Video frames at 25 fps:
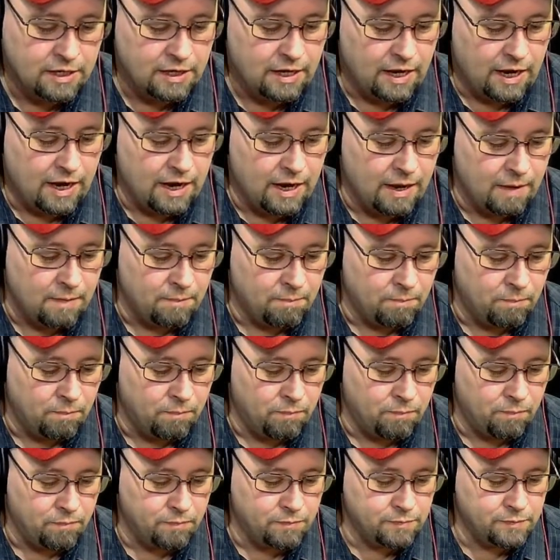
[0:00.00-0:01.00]
and
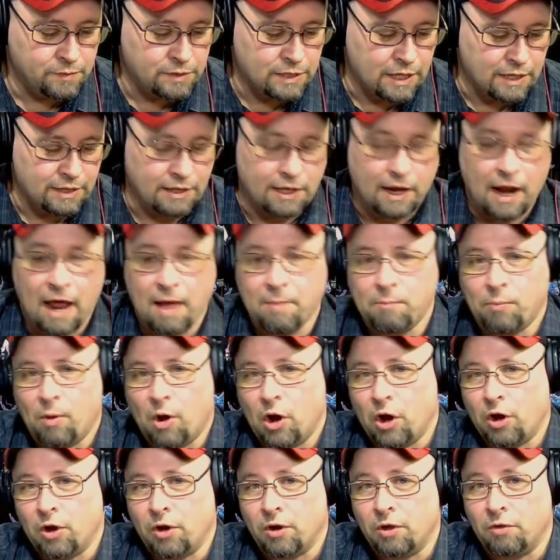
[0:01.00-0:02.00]
said that I'm
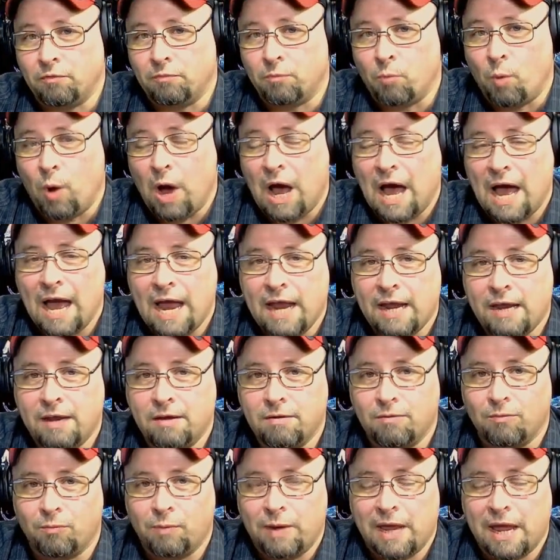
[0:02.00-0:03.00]
part of why
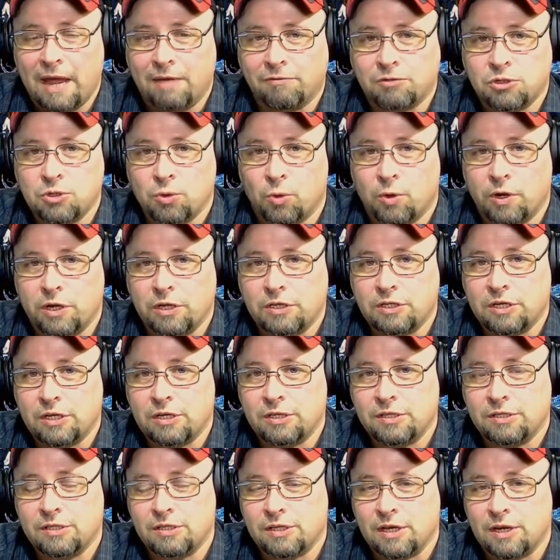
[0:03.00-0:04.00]
we have
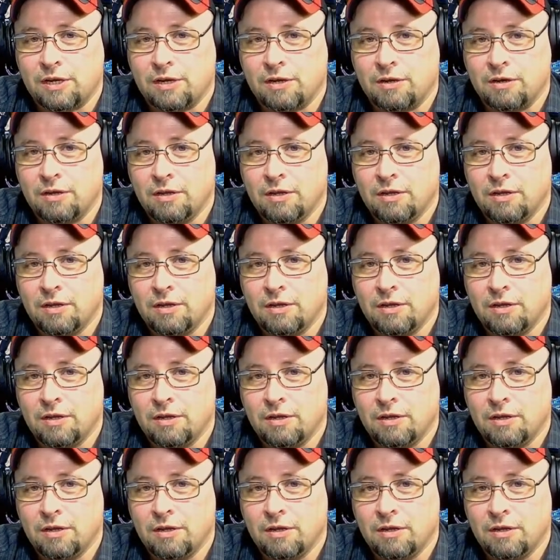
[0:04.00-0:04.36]
shortages and